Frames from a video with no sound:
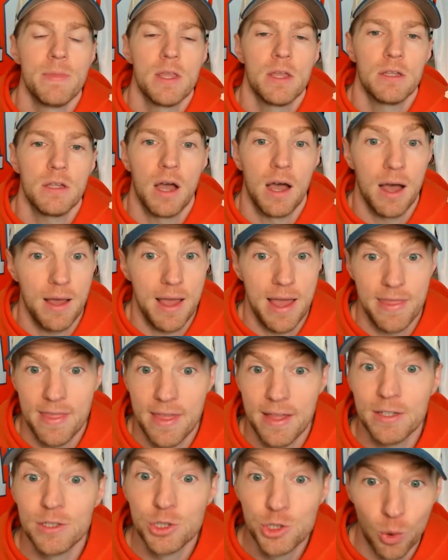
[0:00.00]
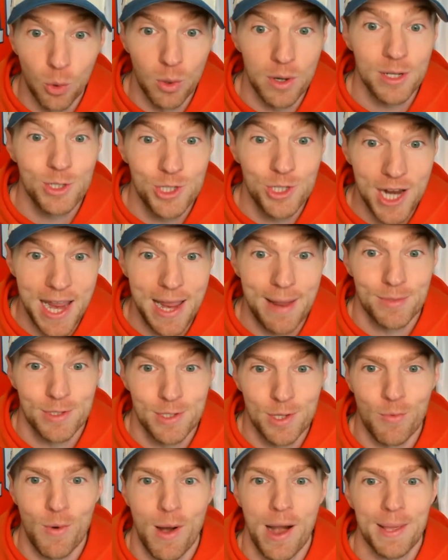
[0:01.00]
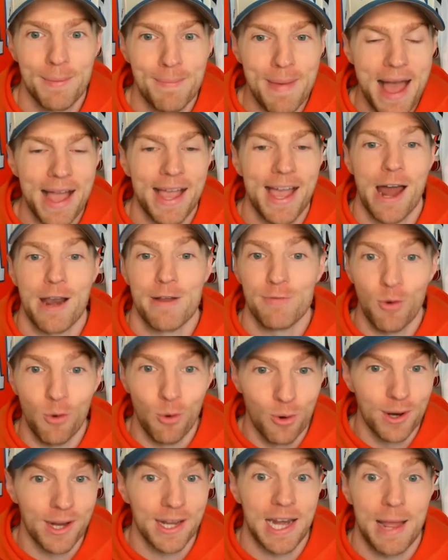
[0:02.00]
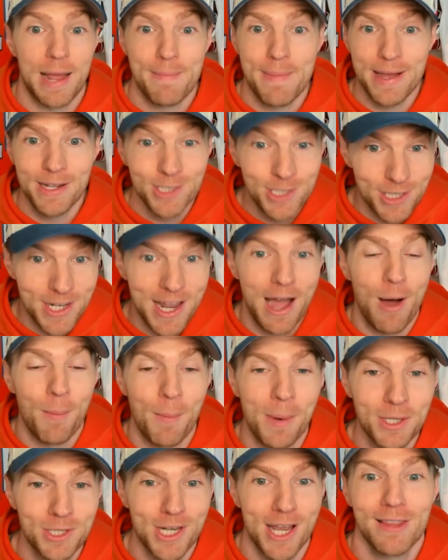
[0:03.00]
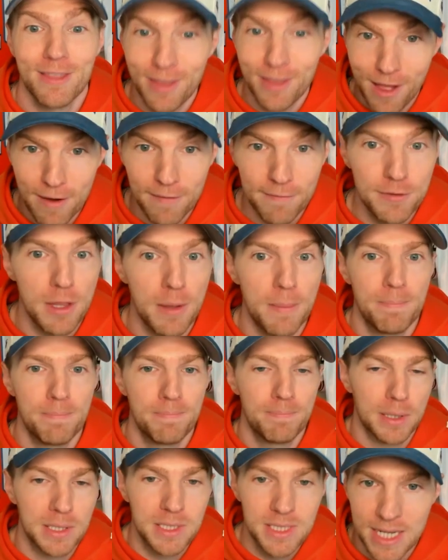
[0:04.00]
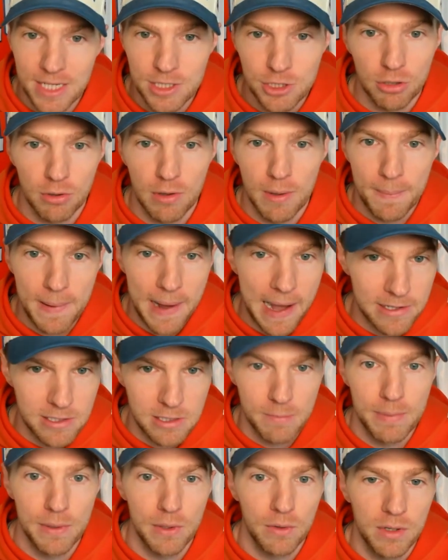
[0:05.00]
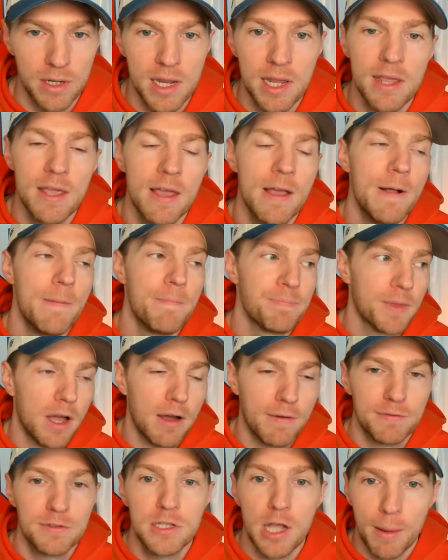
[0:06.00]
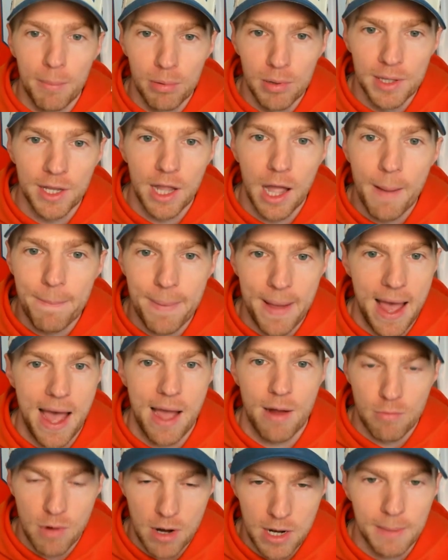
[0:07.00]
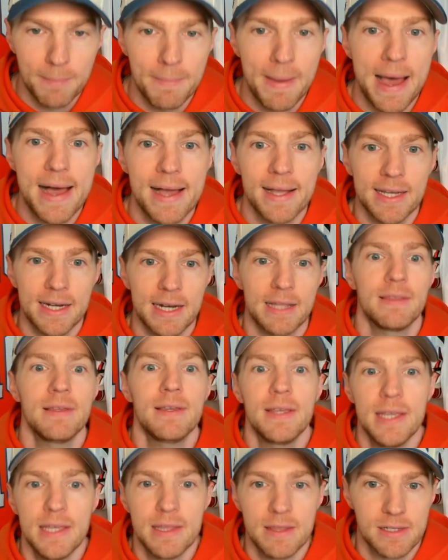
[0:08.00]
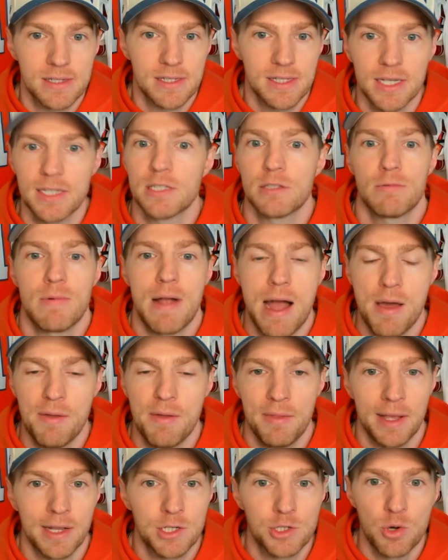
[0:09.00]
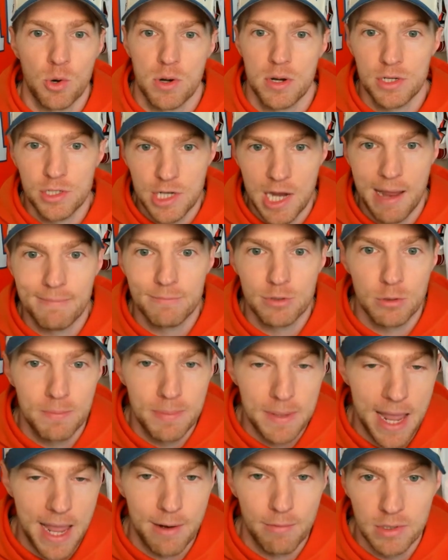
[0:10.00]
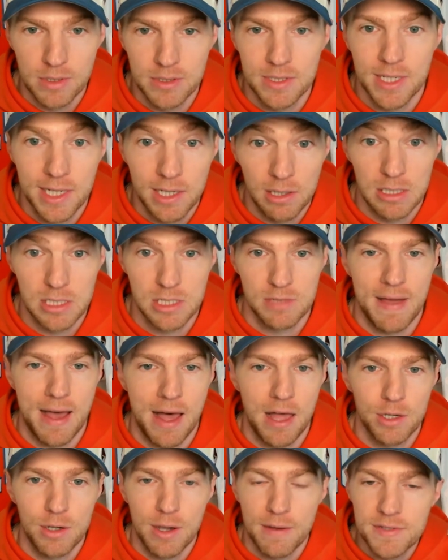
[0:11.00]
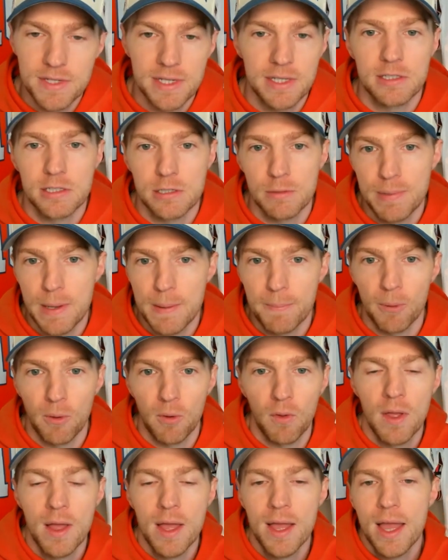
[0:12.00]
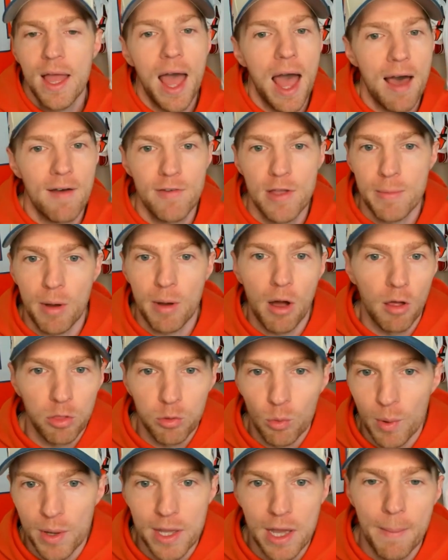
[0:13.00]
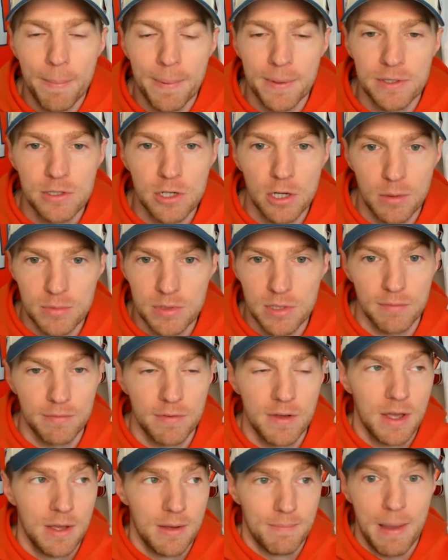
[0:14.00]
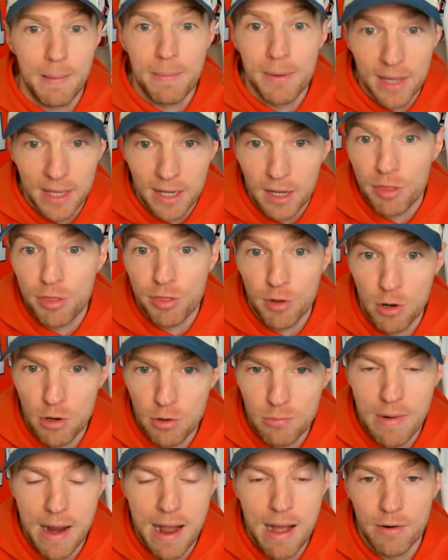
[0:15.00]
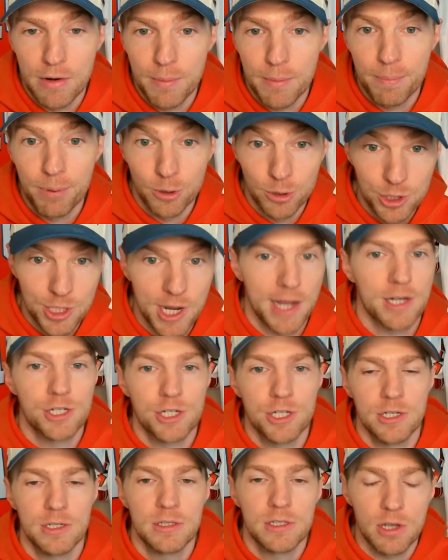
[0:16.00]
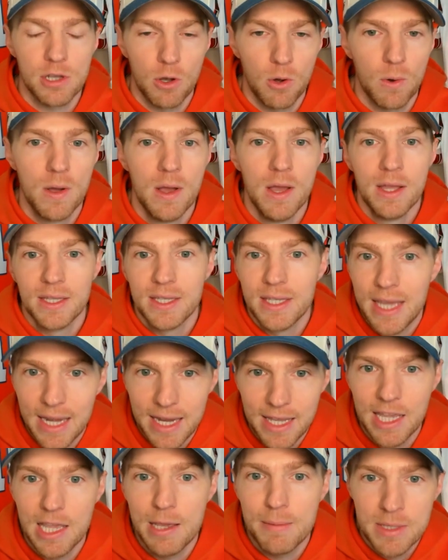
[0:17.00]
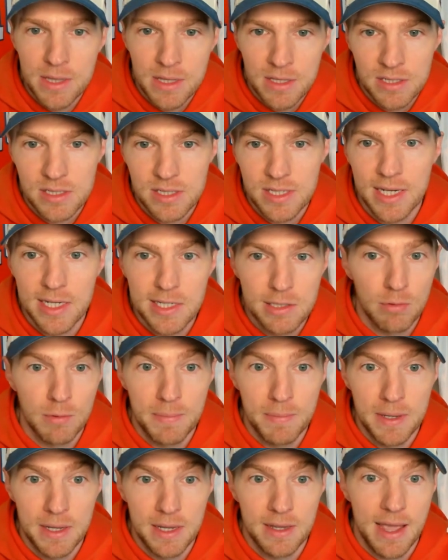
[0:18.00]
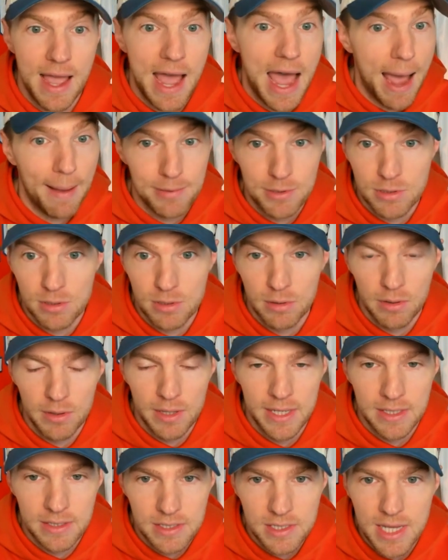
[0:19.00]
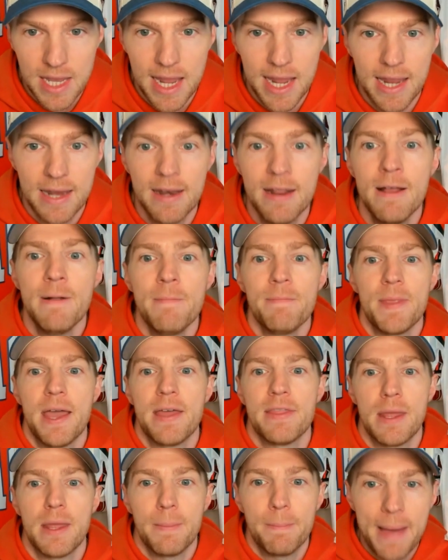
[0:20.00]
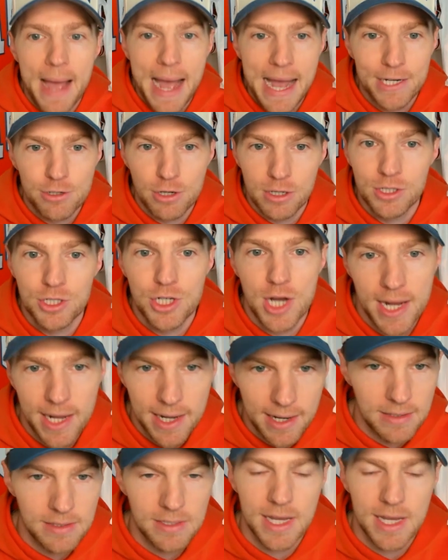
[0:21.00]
And then Jordan James, the running back out of Oregon. I mentioned how much I love the potential and possibility of doubling up at running back. And I think in the 6th round, like Jordan James would be a ridiculous value. I've seen some people have him all the way up in terms of maybe like a 3rd round projection. So getting him in the 6th would be absolutely insane. And then Patrick Jenkins,